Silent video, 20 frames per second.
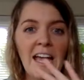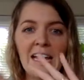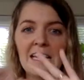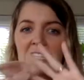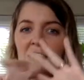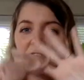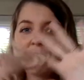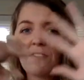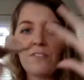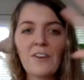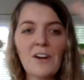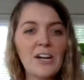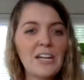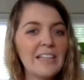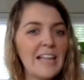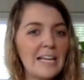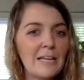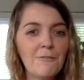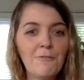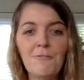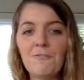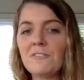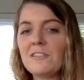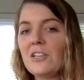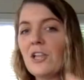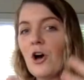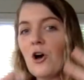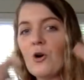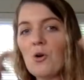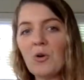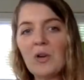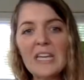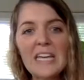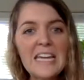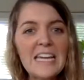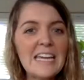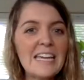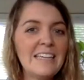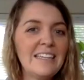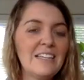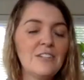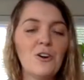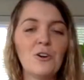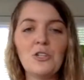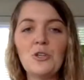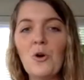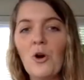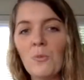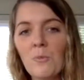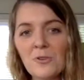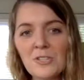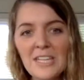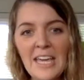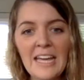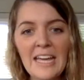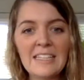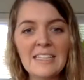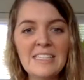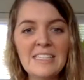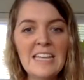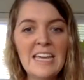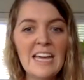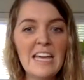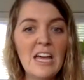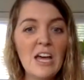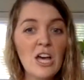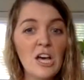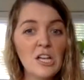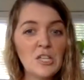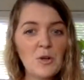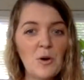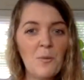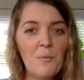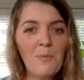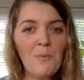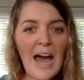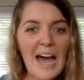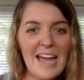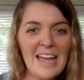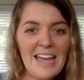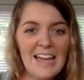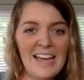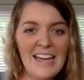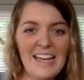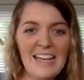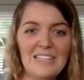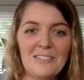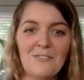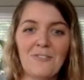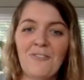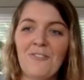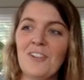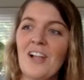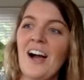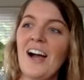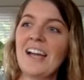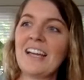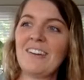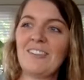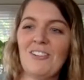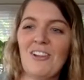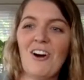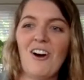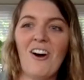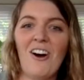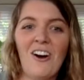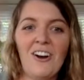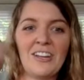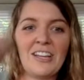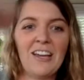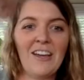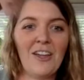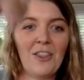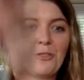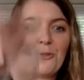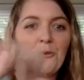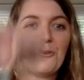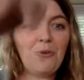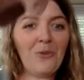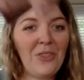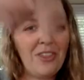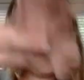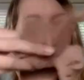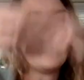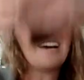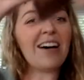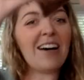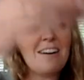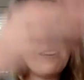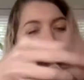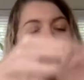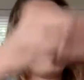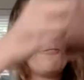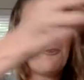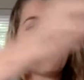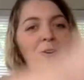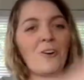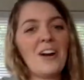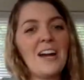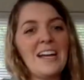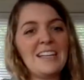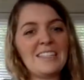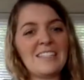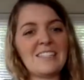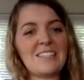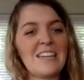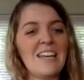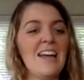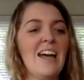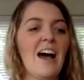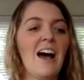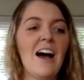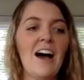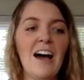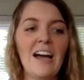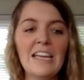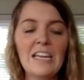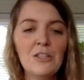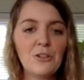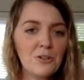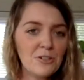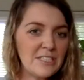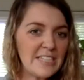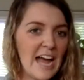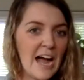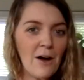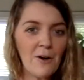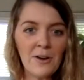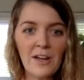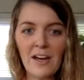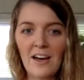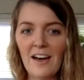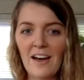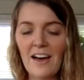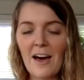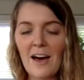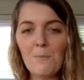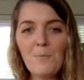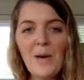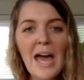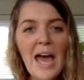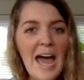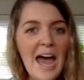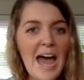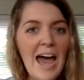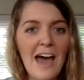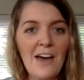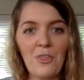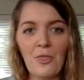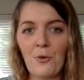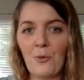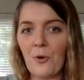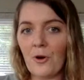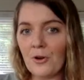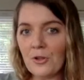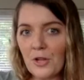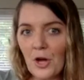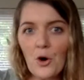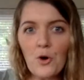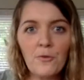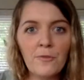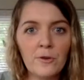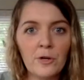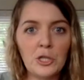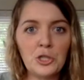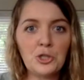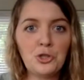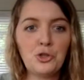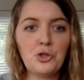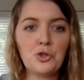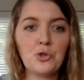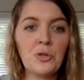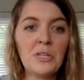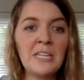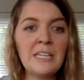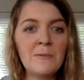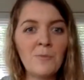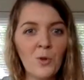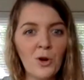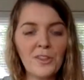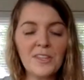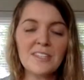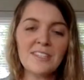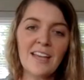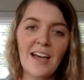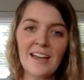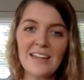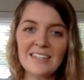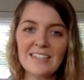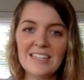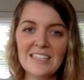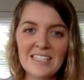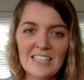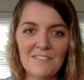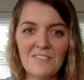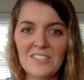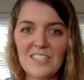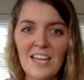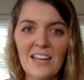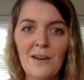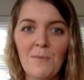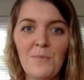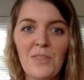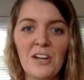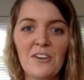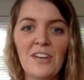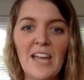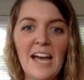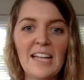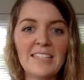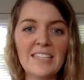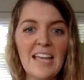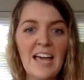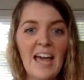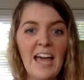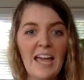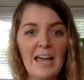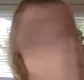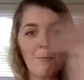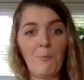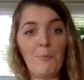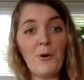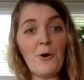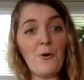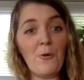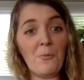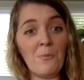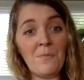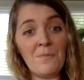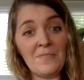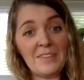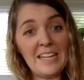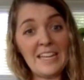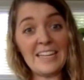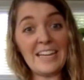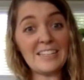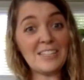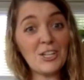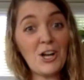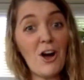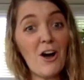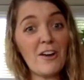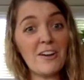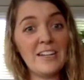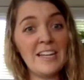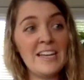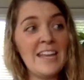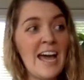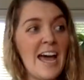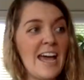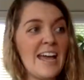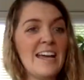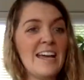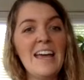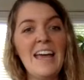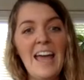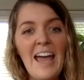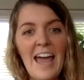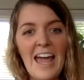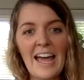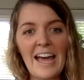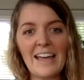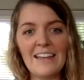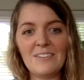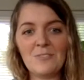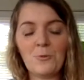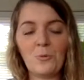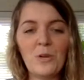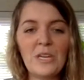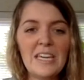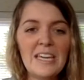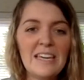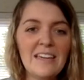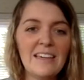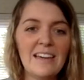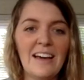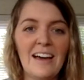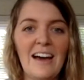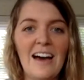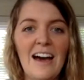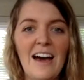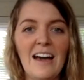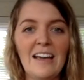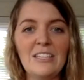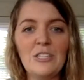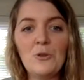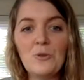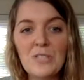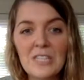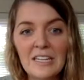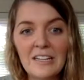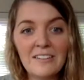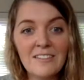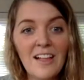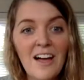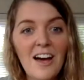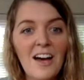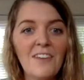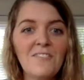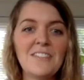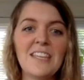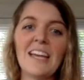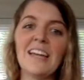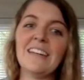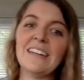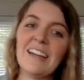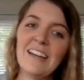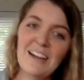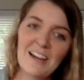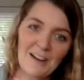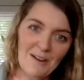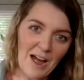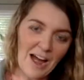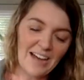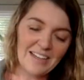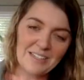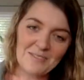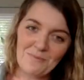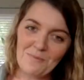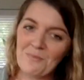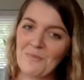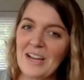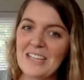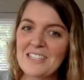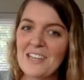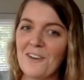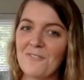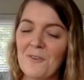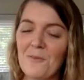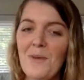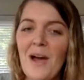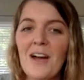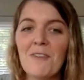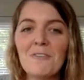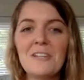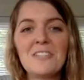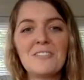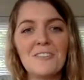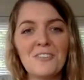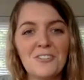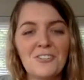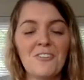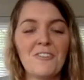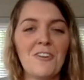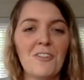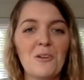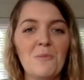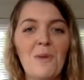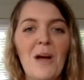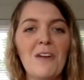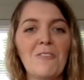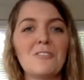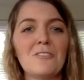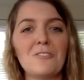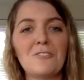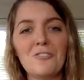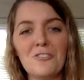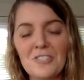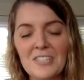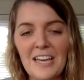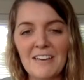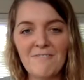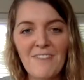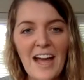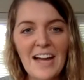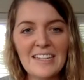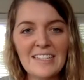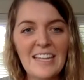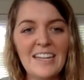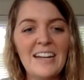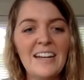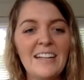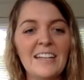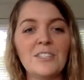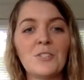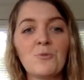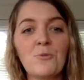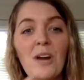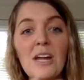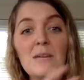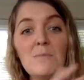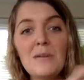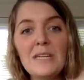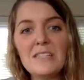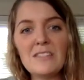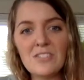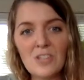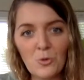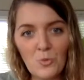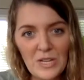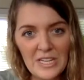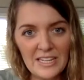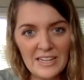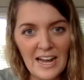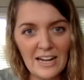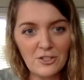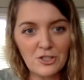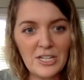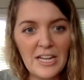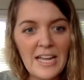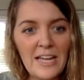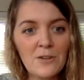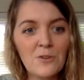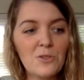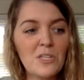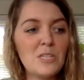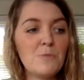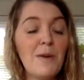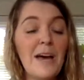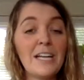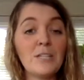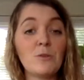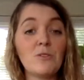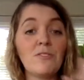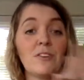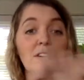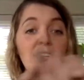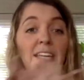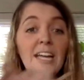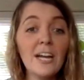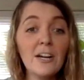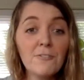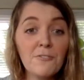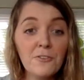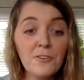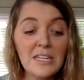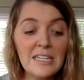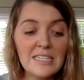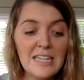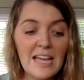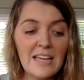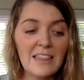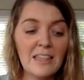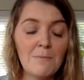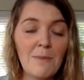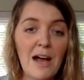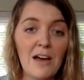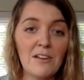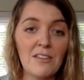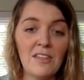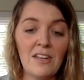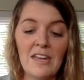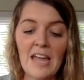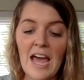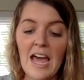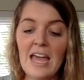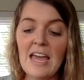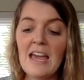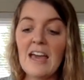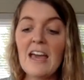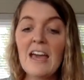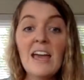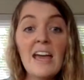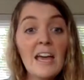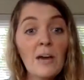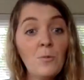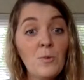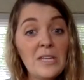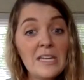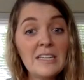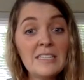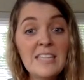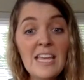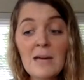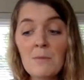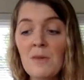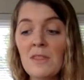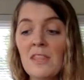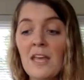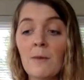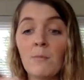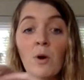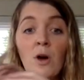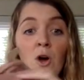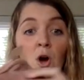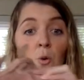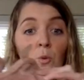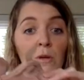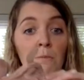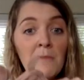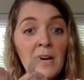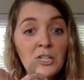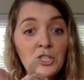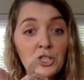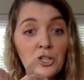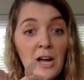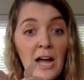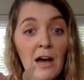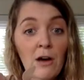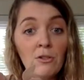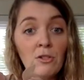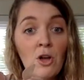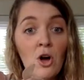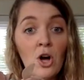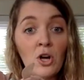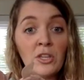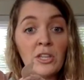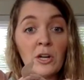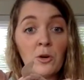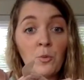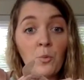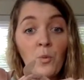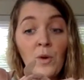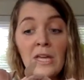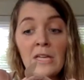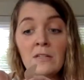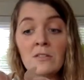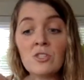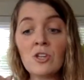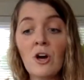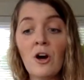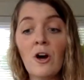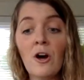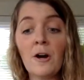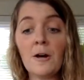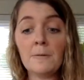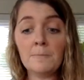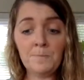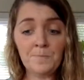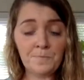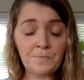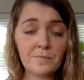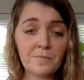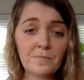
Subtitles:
and it's very like floaty, you know, you almost can't see it. So a bat is flying along through the forest, either down a path or over a stream where the scientists have set up their nets, and boom, it gets caught in a net. And we, using gloves and as myself, a bat researcher, and other bat researchers get vaccinated against rabies so we can actually handle these bats, we very carefully take them out of the net and we examine them. We measure how long their wings are.